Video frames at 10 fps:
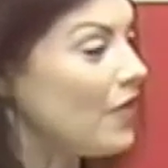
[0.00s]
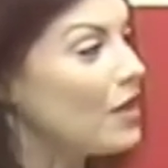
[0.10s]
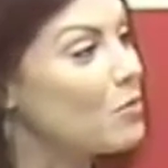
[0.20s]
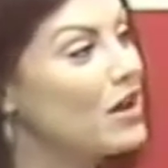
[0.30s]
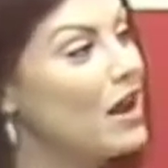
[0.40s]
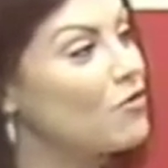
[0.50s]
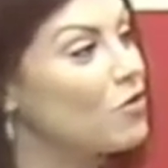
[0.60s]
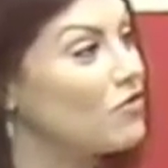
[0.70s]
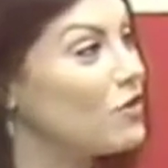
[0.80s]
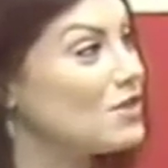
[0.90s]
They might have
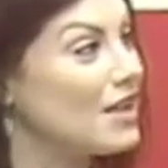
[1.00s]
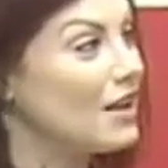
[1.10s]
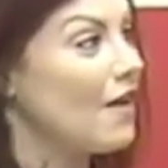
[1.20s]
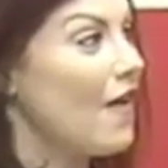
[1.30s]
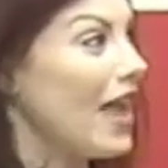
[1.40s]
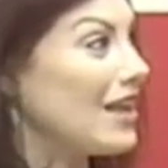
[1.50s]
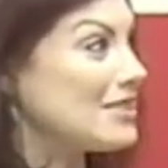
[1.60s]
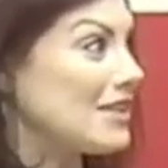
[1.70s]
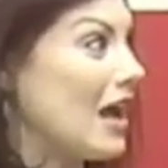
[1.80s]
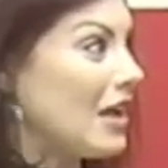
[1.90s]
what feels like
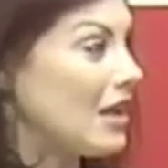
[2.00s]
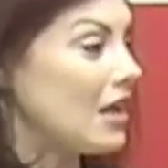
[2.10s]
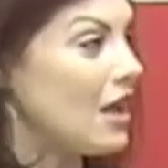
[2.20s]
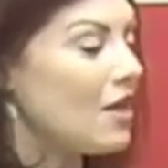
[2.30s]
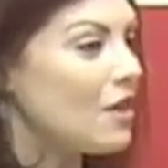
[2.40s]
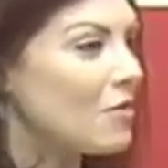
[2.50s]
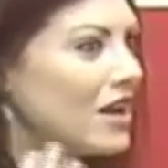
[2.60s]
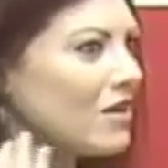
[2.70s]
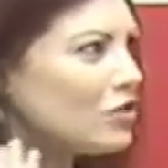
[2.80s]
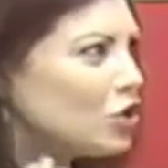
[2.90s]
anxiety. They might
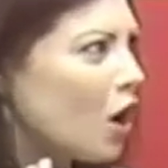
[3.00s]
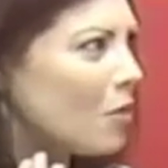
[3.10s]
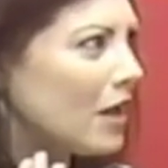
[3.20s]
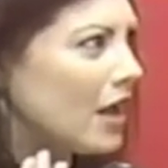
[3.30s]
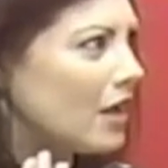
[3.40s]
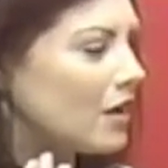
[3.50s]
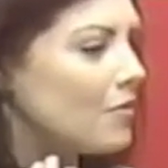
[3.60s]
have jaw pain